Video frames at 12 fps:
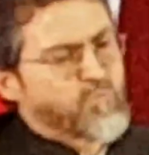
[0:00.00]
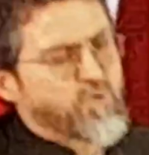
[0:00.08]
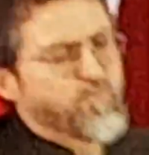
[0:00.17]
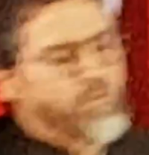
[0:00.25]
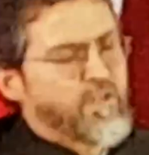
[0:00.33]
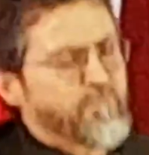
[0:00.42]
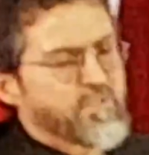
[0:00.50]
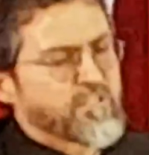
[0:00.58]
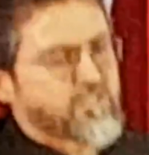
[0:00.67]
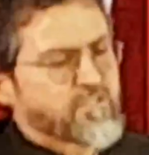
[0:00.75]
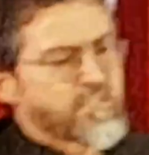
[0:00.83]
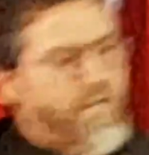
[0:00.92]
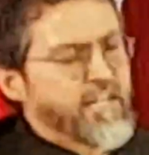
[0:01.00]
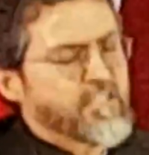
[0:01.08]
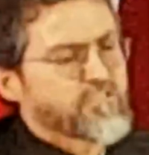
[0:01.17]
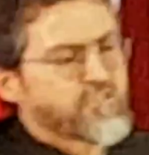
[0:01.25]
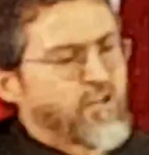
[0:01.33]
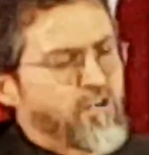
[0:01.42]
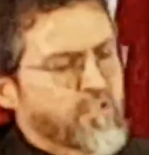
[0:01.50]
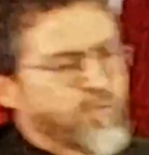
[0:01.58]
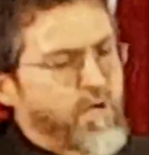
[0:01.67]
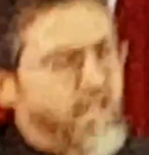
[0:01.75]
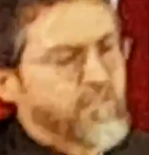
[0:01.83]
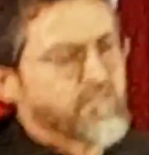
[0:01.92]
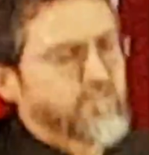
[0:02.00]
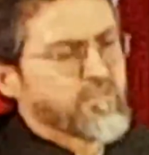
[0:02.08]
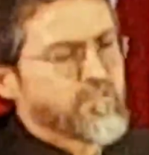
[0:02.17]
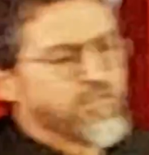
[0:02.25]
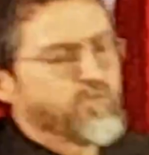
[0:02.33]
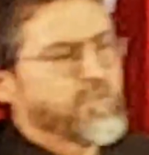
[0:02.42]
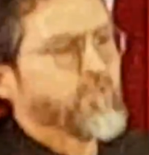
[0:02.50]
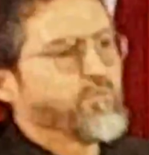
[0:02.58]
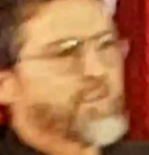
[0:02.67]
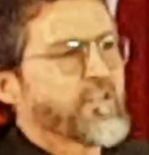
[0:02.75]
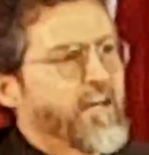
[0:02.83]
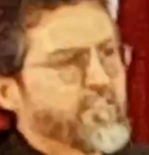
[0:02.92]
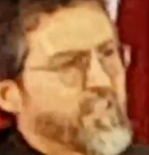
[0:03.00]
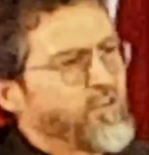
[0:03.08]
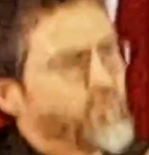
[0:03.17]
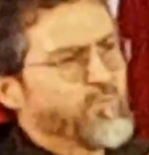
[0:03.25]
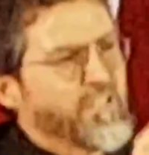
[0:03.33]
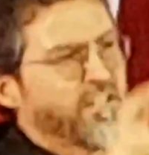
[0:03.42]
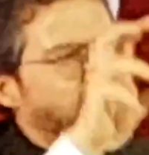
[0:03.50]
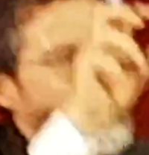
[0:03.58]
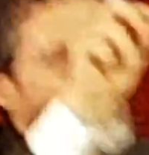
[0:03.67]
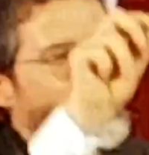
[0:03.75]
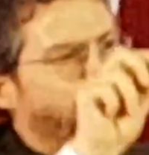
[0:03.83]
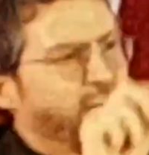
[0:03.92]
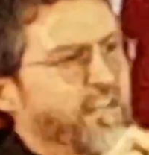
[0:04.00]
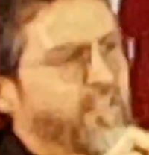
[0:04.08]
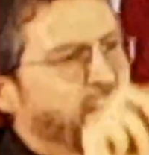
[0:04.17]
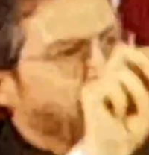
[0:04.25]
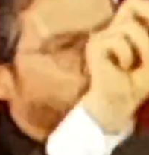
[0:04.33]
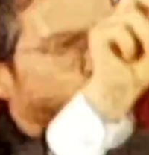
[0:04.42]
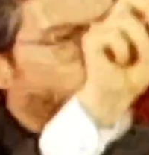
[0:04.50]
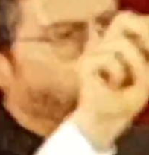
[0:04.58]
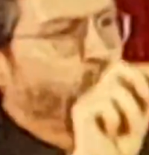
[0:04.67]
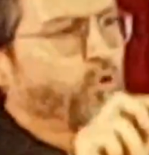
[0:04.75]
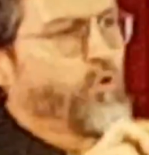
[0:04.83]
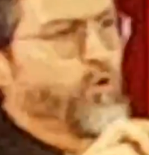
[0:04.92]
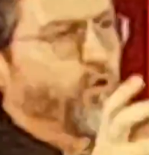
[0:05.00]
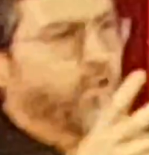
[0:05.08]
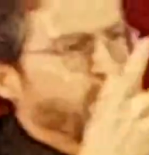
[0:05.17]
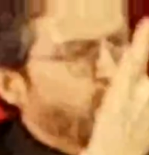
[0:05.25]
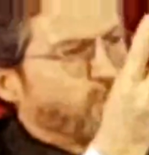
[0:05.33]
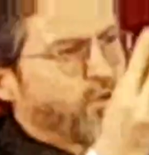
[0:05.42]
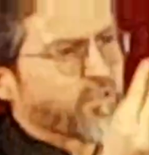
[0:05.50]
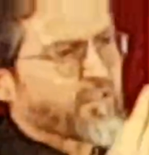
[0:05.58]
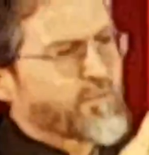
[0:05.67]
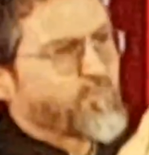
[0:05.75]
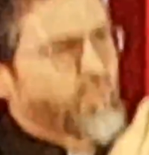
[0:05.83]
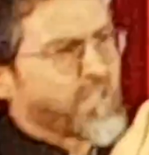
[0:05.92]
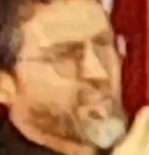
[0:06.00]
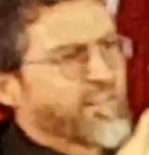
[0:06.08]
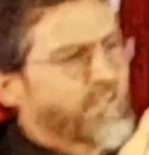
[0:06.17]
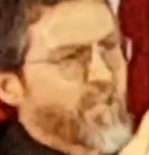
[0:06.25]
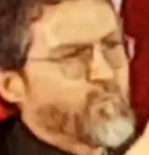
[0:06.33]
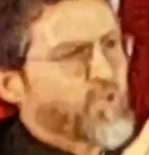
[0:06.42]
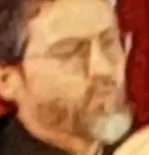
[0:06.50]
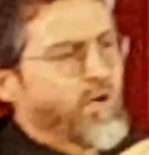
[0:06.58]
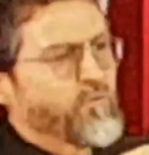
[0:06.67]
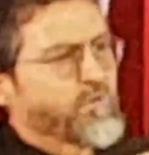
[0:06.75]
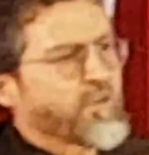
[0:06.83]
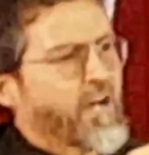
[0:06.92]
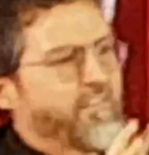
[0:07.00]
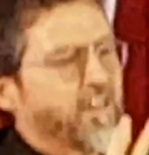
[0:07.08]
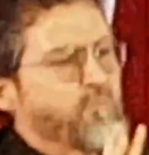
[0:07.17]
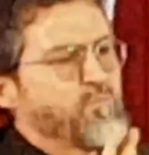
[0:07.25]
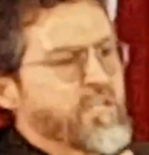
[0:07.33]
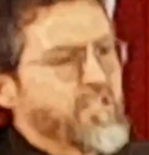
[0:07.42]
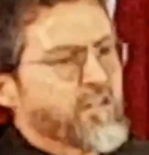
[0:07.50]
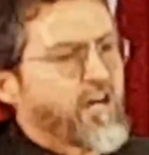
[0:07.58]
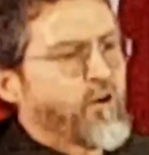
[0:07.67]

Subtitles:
people of this science talk about union with God. They don't mean in any way hulul or becoming one with God. They mean